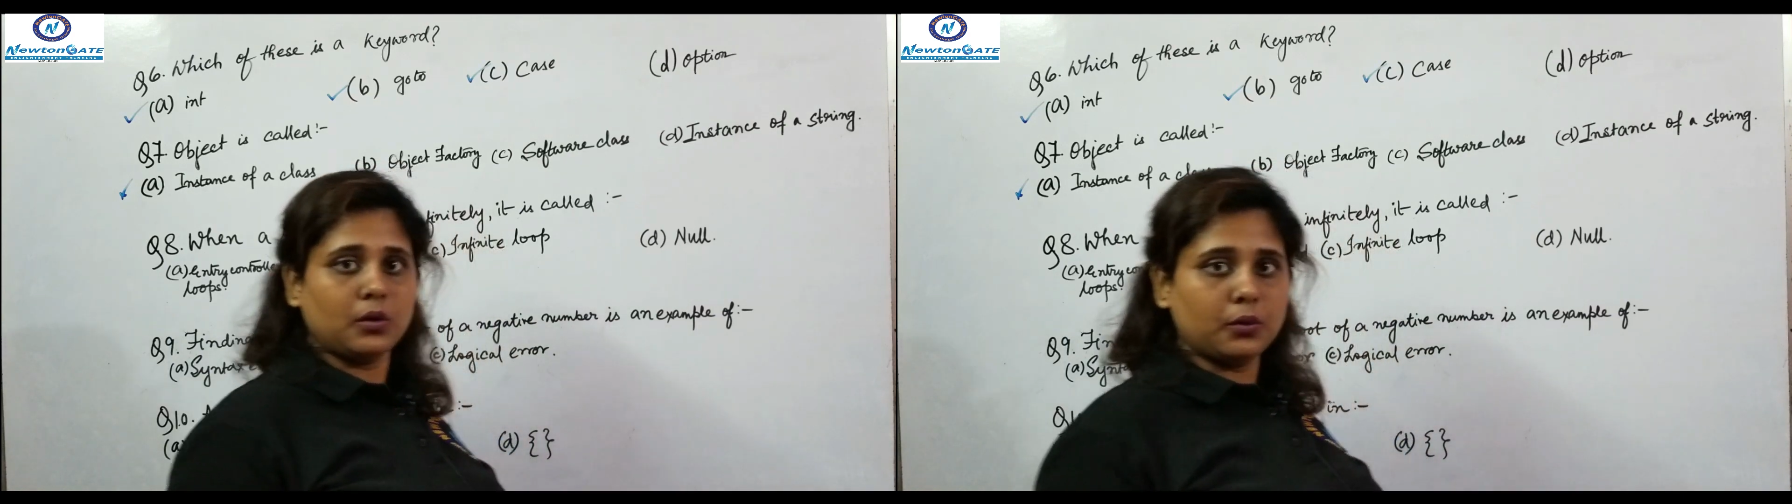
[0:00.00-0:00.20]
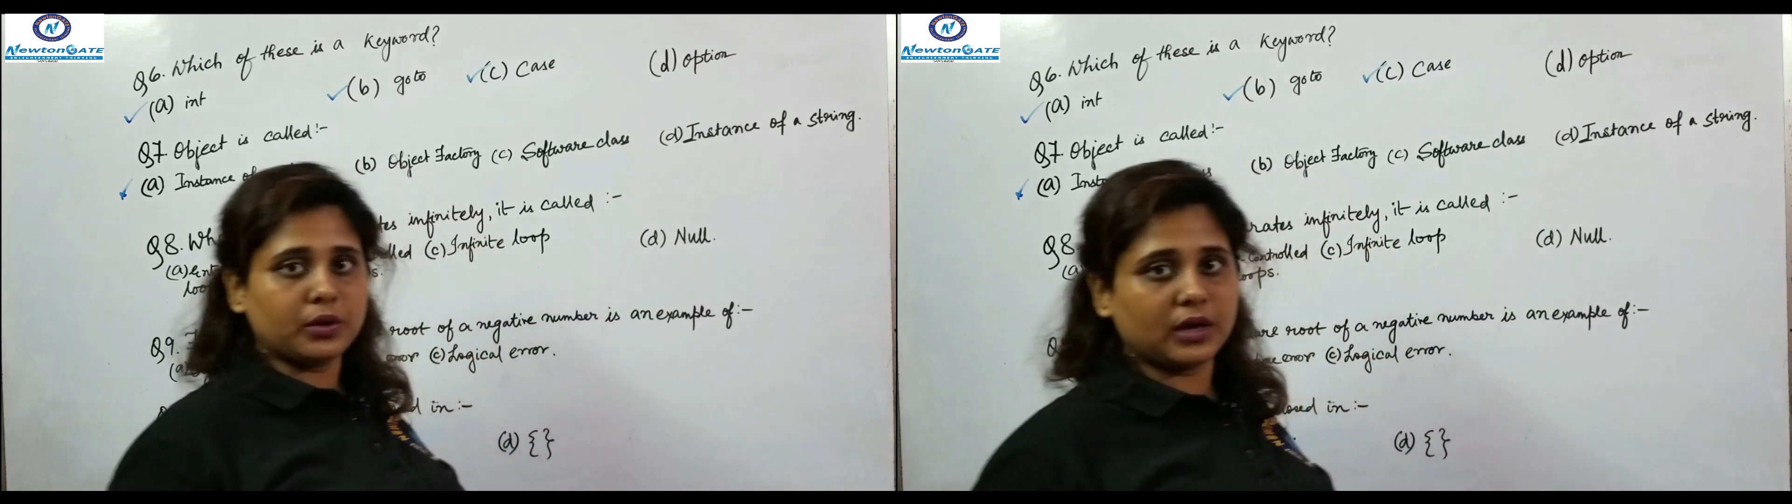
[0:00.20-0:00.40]

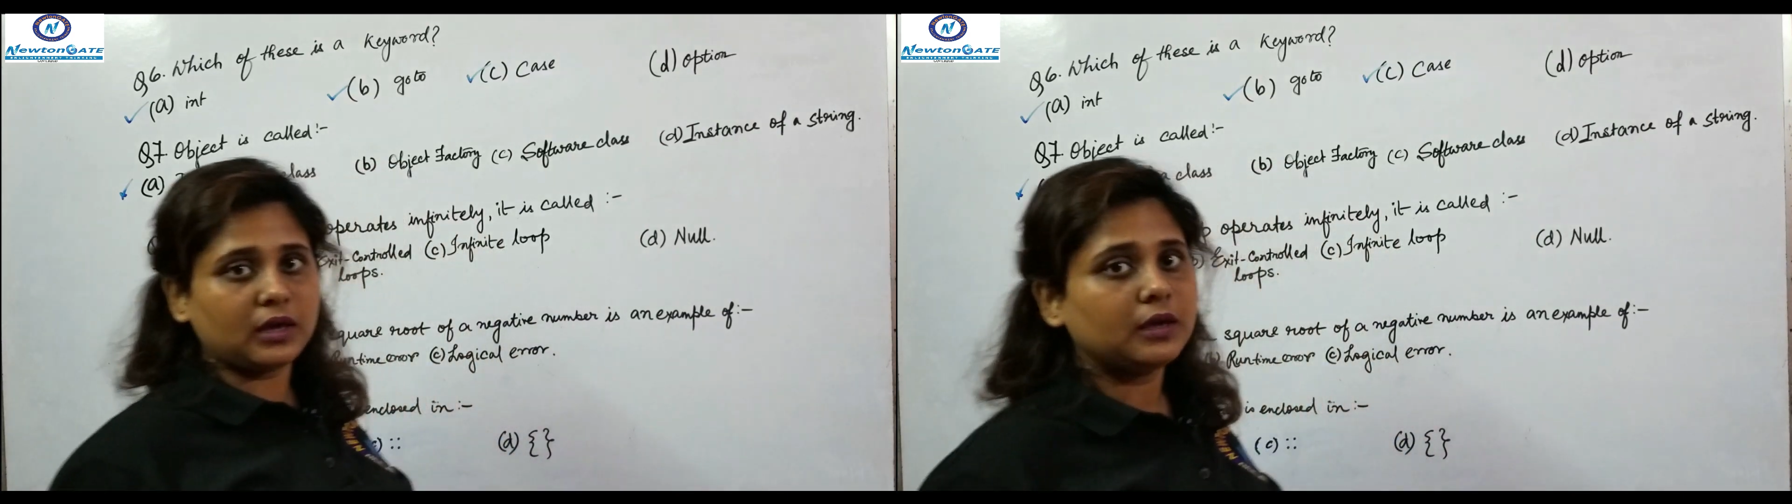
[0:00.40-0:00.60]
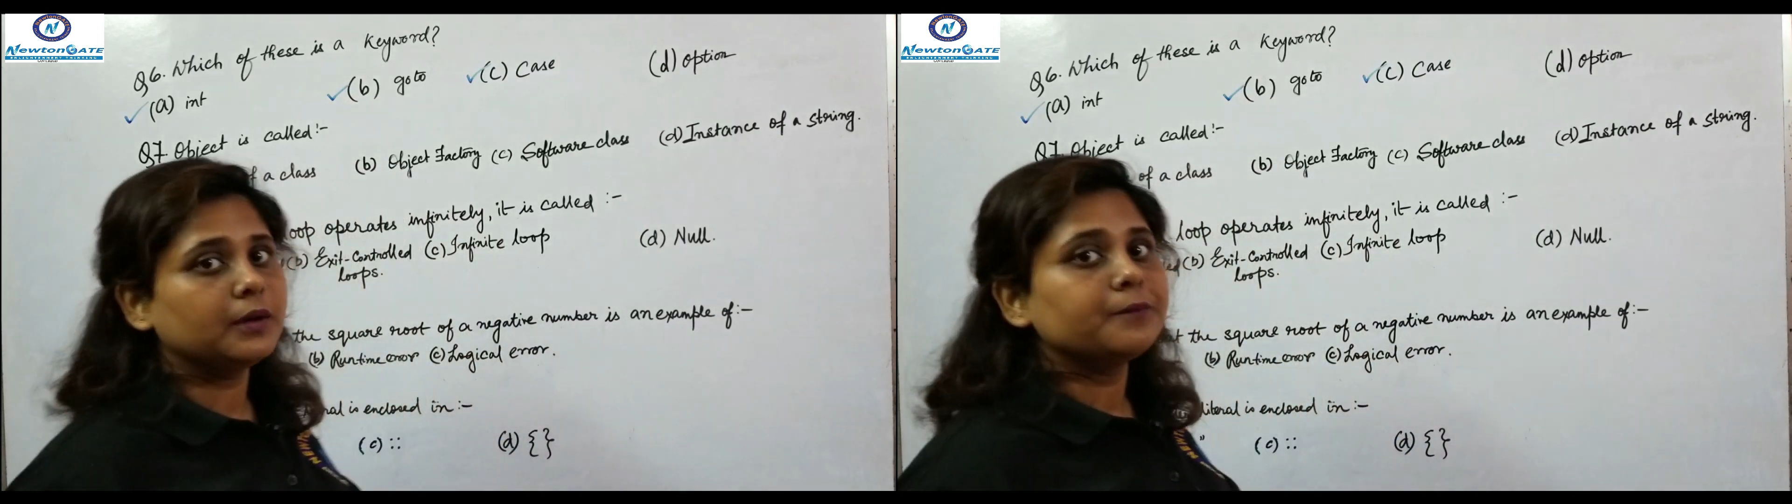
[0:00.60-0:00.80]

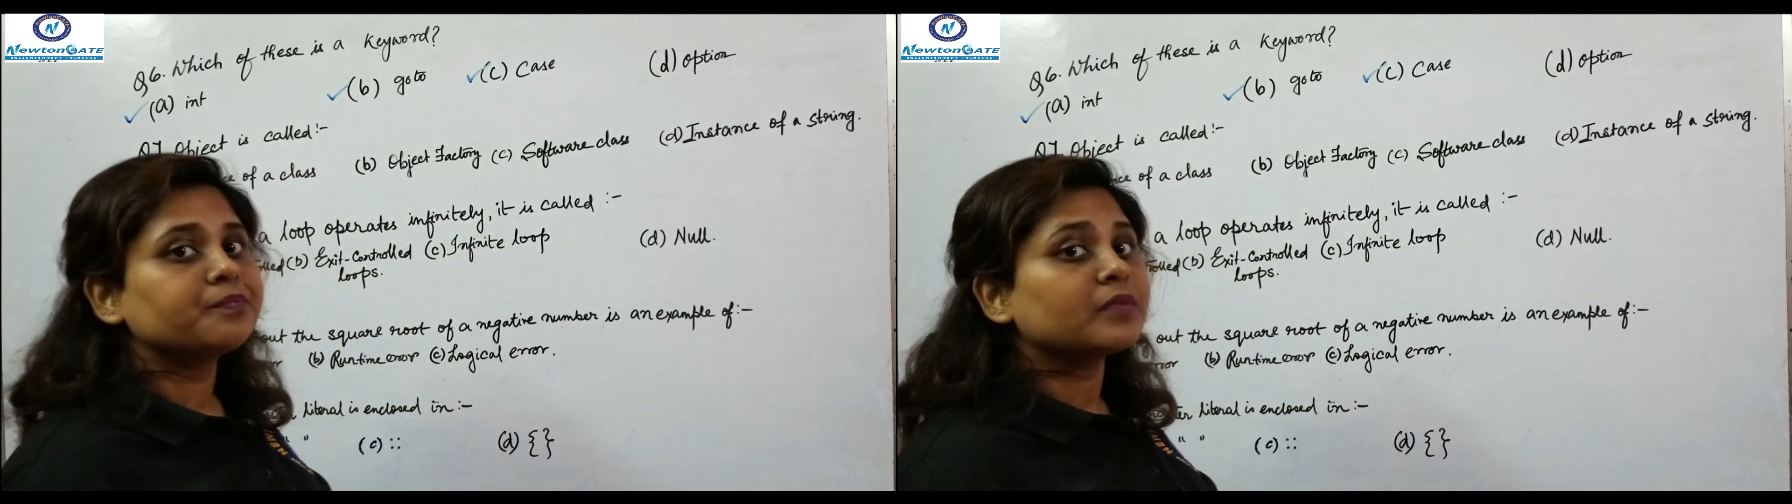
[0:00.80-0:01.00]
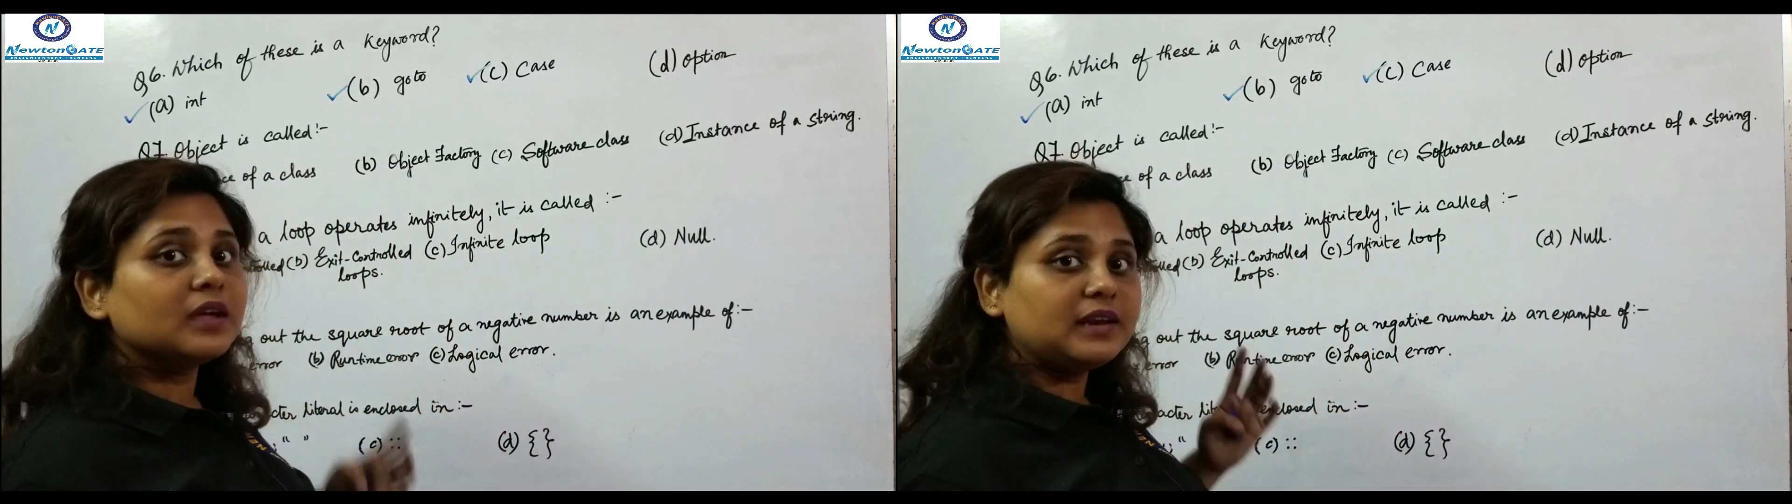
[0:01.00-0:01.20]
Okay,
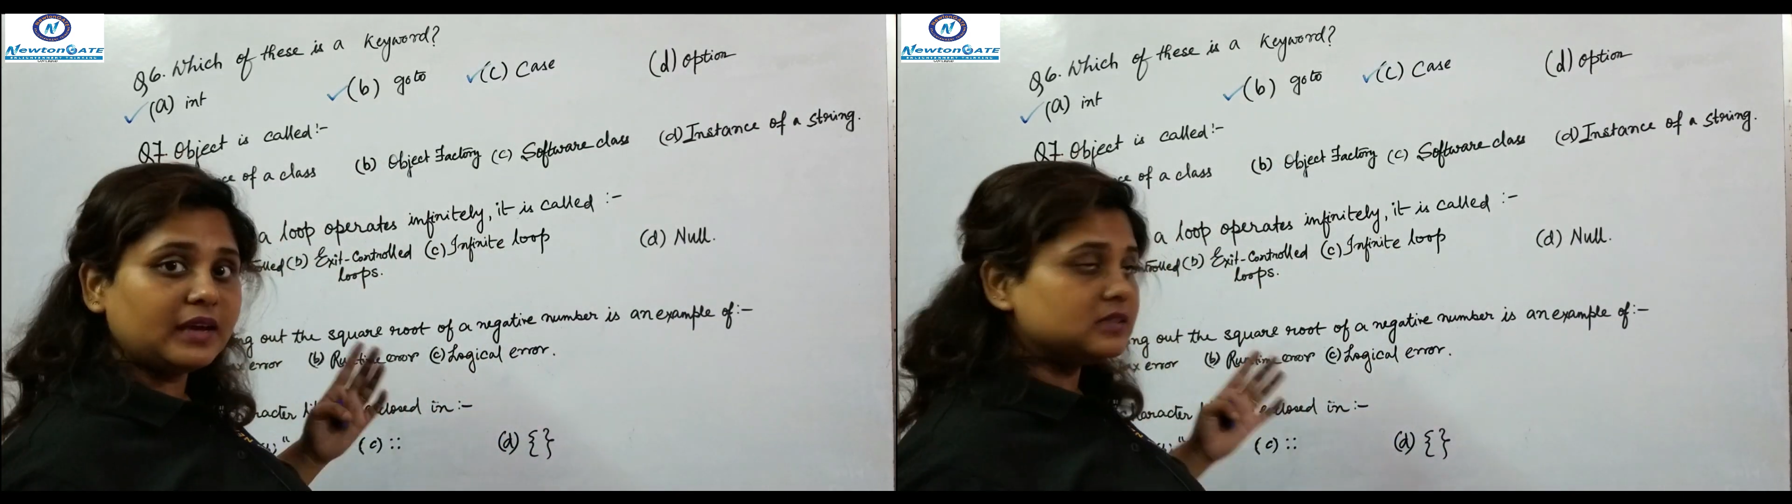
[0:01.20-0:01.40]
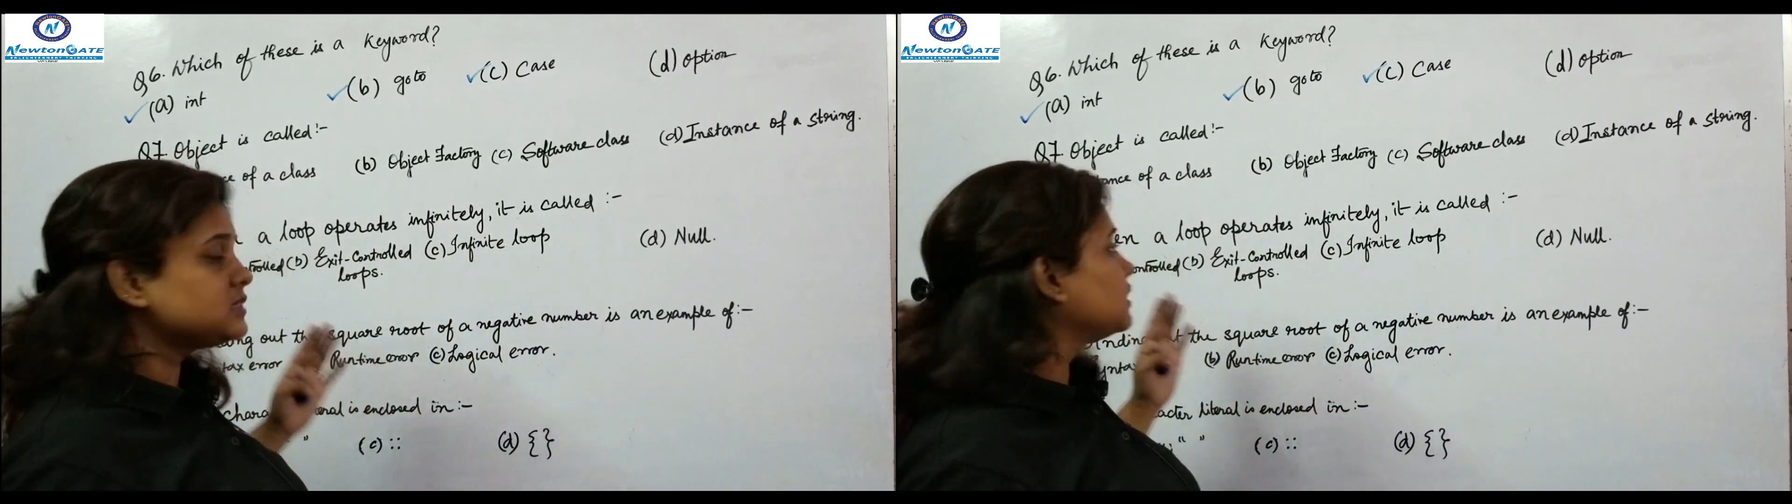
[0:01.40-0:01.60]

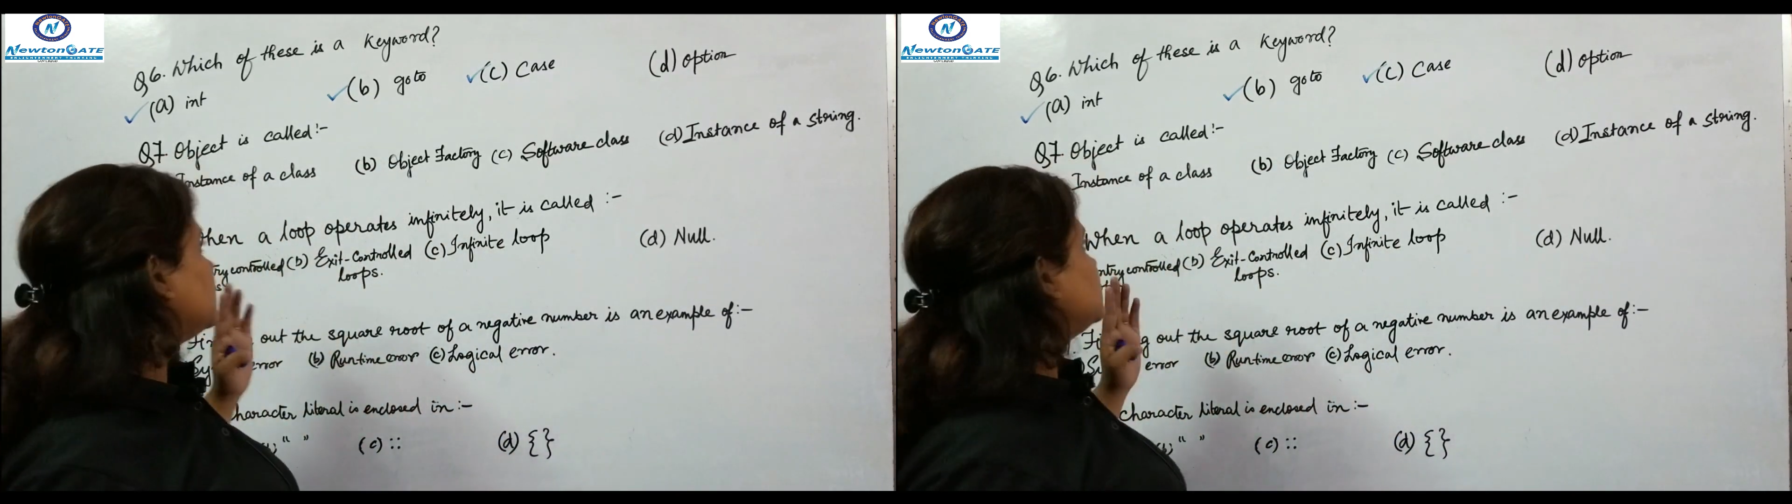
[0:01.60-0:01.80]
next,